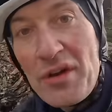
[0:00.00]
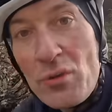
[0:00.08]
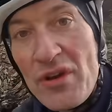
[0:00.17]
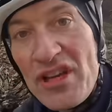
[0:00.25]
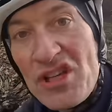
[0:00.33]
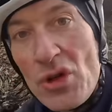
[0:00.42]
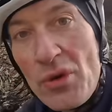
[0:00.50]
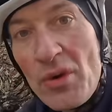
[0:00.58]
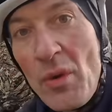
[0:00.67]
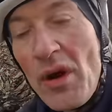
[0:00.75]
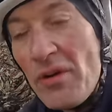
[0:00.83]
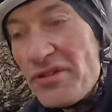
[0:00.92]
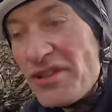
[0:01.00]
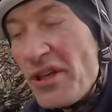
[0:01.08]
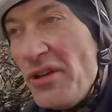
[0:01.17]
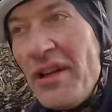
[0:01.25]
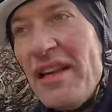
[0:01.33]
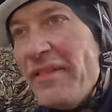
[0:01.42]
the rear shock as well. So
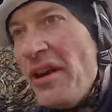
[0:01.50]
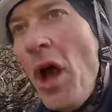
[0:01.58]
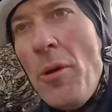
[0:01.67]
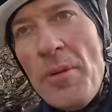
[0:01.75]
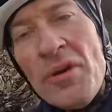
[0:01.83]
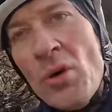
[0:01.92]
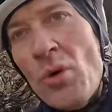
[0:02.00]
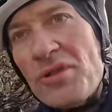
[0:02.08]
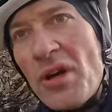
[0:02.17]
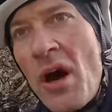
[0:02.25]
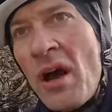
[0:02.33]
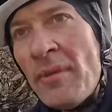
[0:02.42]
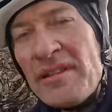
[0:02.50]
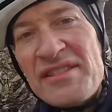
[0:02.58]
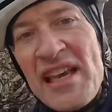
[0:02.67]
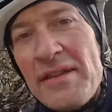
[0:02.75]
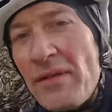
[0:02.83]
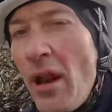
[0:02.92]
you can leave it in open all the time and
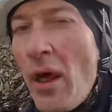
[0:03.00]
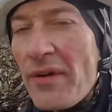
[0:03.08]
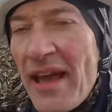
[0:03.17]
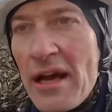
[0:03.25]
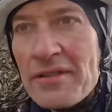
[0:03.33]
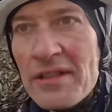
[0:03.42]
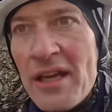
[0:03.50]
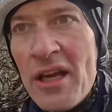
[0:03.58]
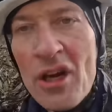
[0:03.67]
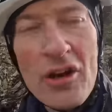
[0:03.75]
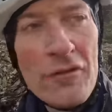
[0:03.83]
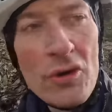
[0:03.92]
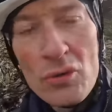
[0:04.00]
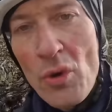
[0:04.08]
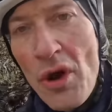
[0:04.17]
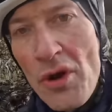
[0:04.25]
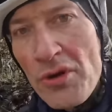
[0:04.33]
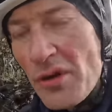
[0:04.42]
save the lockout for the
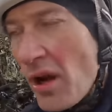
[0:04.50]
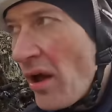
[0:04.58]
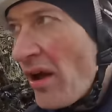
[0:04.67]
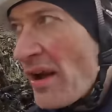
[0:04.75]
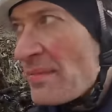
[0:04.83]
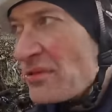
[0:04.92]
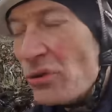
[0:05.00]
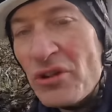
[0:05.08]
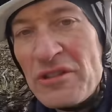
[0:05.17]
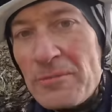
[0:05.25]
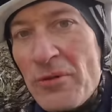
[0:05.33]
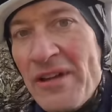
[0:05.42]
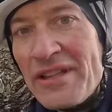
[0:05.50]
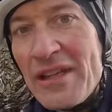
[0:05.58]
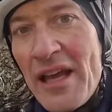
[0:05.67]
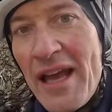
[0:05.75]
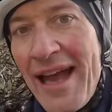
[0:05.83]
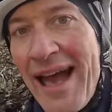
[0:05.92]
road climbs or the sprint
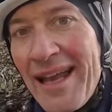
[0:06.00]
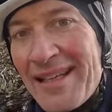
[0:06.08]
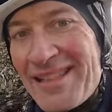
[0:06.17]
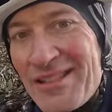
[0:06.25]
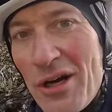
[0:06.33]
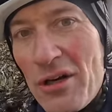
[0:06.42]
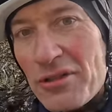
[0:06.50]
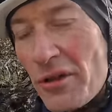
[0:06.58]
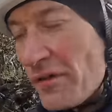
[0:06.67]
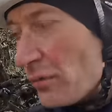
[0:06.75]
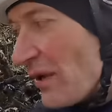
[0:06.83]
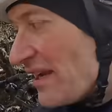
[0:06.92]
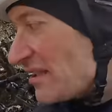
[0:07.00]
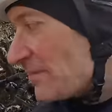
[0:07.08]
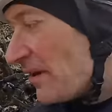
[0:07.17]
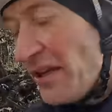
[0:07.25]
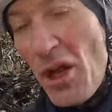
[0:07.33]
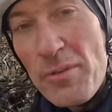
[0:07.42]
at the start of the race,
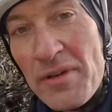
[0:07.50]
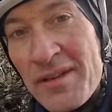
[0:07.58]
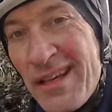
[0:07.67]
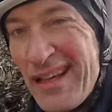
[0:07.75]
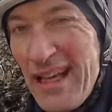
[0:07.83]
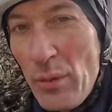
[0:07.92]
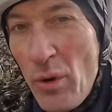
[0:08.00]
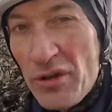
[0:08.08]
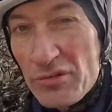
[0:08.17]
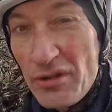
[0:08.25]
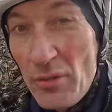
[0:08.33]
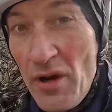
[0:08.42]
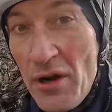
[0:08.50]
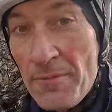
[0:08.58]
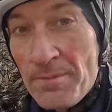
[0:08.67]
but in open, it works really well.